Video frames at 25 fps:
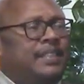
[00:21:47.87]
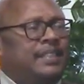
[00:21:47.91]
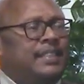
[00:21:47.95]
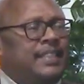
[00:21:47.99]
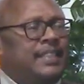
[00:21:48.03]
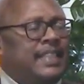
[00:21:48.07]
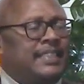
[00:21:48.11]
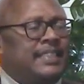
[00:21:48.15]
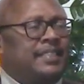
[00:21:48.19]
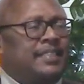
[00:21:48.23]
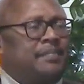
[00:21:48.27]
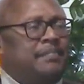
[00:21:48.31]

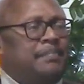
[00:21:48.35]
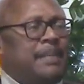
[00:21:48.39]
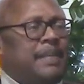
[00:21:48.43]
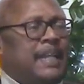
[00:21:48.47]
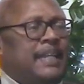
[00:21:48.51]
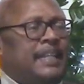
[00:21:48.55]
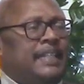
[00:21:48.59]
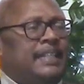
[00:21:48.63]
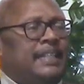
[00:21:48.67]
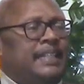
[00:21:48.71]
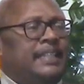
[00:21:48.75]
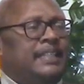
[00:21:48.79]
That's a man,
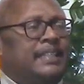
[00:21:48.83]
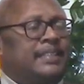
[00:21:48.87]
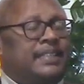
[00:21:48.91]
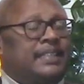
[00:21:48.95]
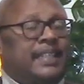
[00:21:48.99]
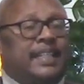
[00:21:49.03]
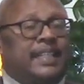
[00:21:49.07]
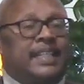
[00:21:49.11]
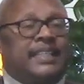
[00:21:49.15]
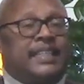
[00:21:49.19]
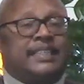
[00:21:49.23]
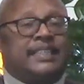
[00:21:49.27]
he can get
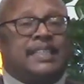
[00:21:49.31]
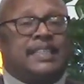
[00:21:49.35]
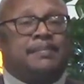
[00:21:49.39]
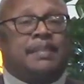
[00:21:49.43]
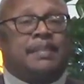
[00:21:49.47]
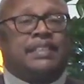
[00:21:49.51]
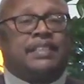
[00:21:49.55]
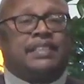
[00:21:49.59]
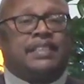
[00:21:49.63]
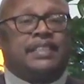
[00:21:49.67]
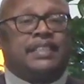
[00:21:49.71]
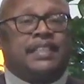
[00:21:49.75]
sick. Last time
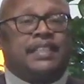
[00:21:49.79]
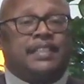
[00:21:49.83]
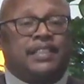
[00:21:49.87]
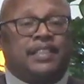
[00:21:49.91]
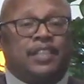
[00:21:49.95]
I checked,